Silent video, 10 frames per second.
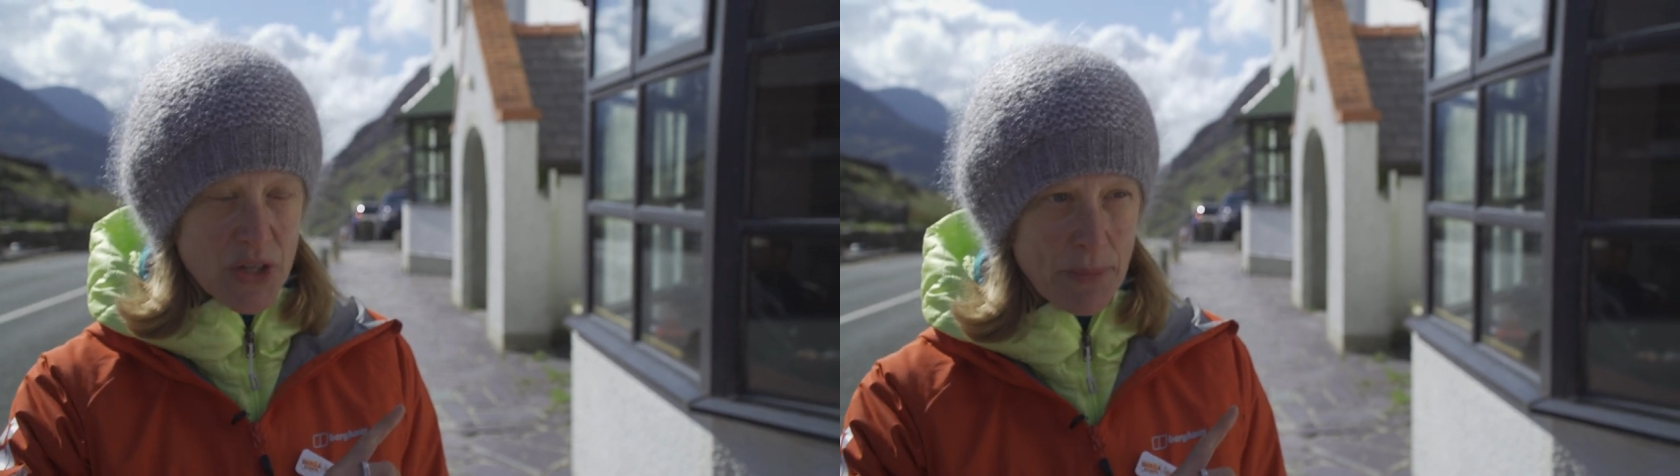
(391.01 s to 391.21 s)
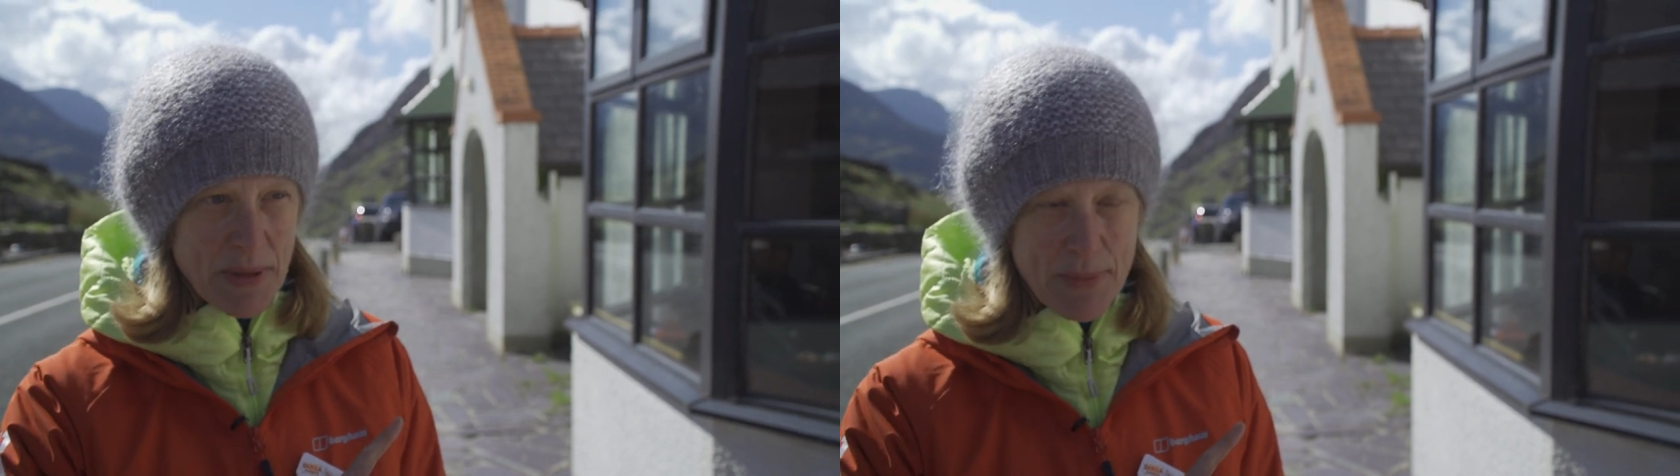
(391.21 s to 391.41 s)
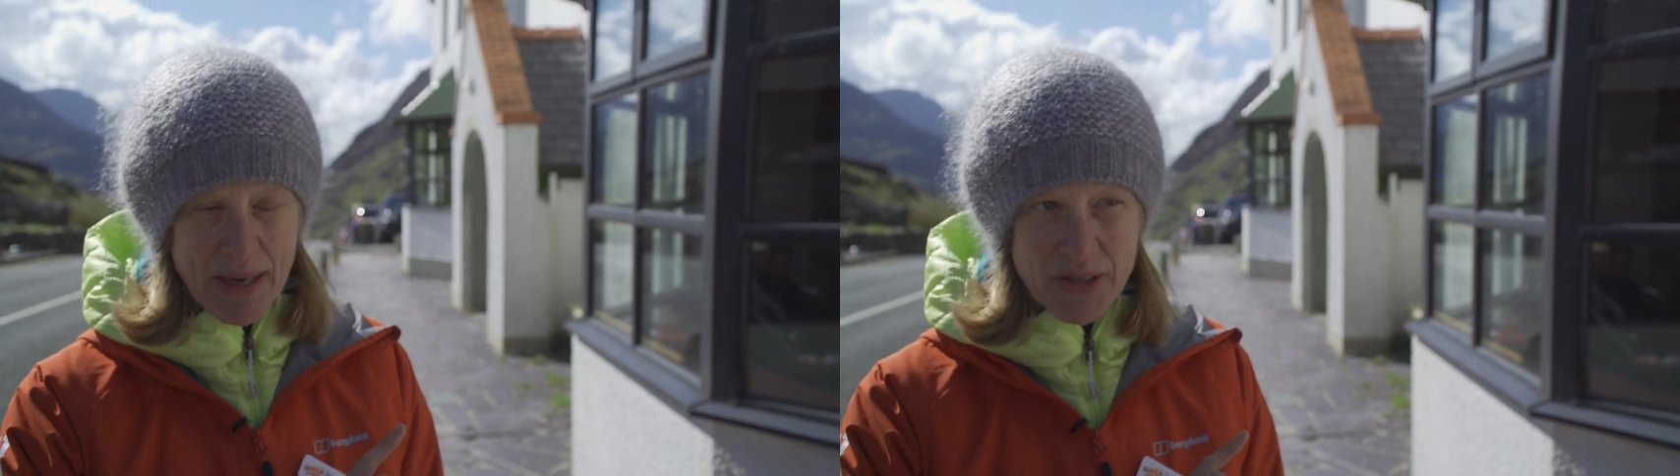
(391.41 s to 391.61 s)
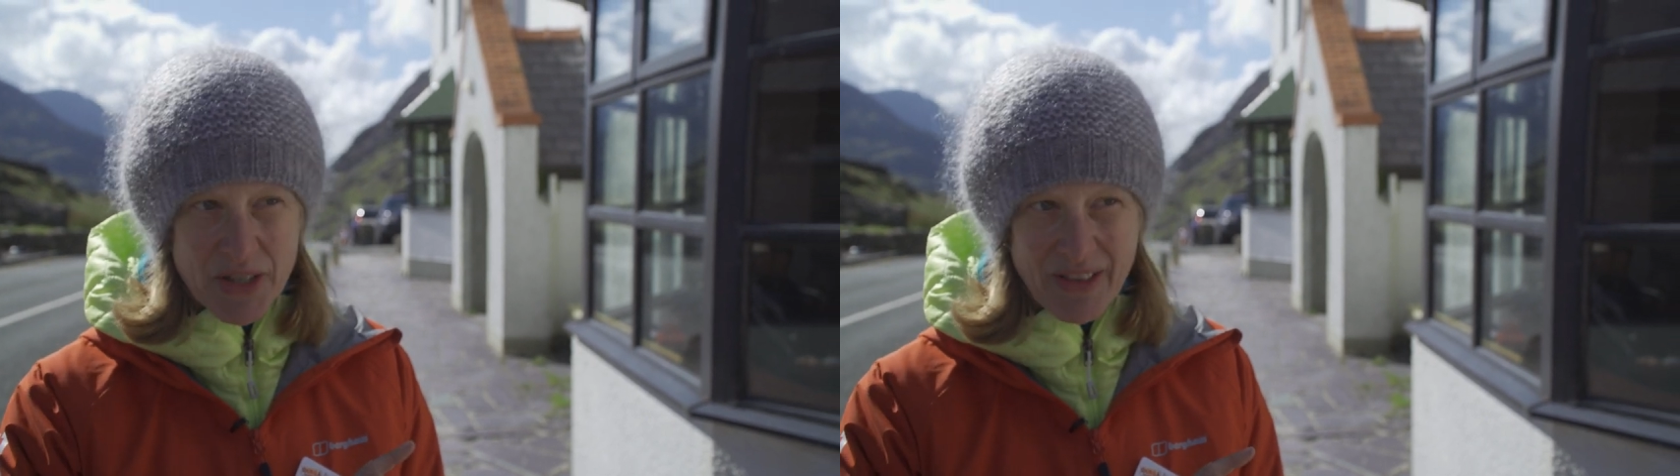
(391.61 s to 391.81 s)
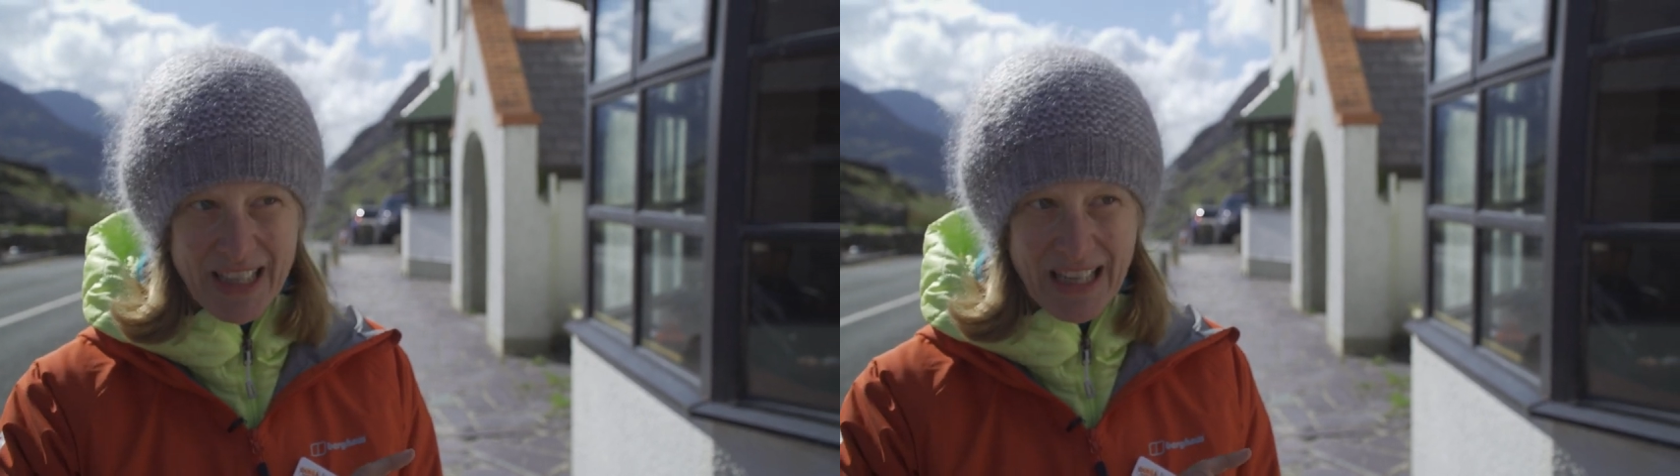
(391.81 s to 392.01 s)
top of the
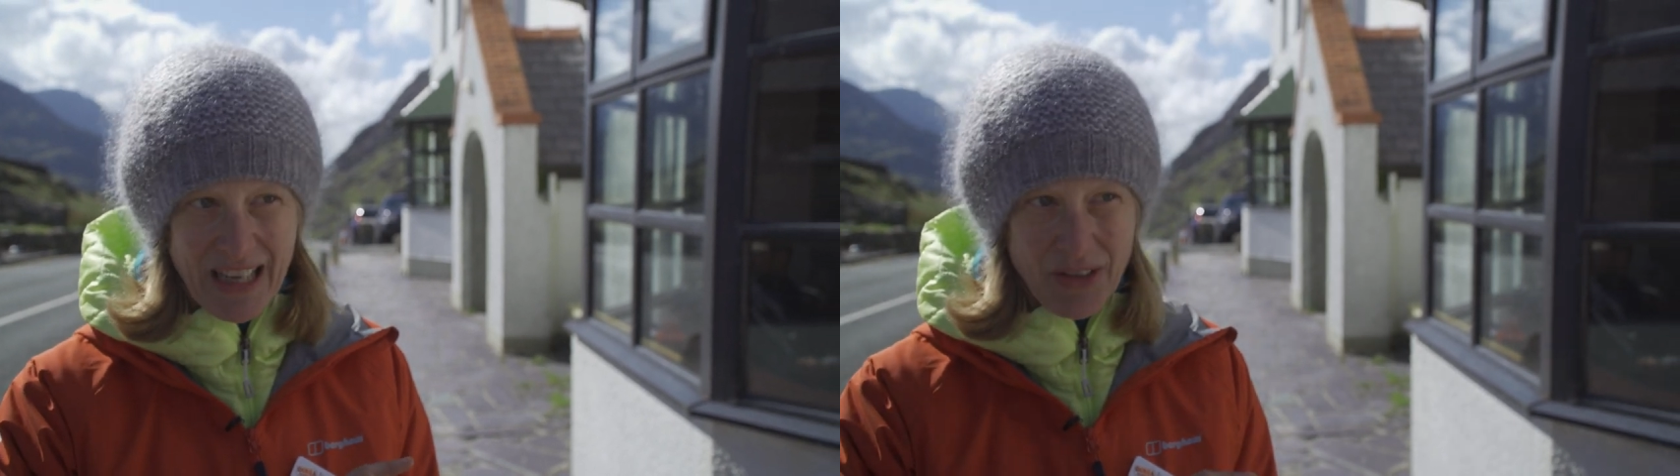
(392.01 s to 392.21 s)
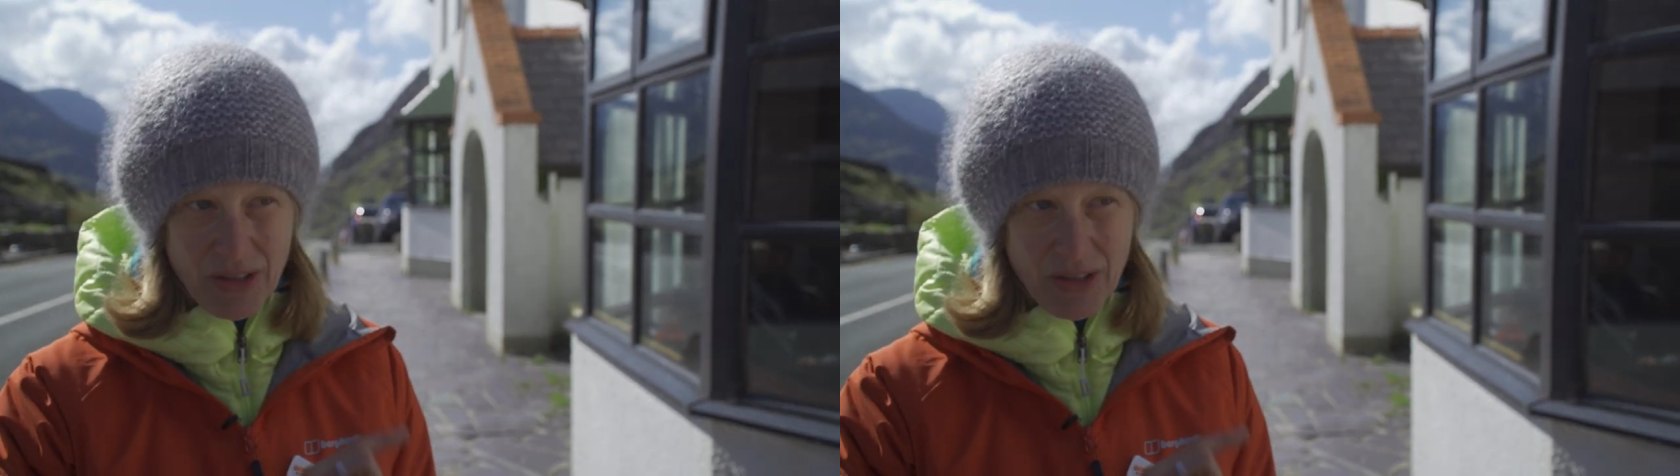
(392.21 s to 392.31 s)
mountain right now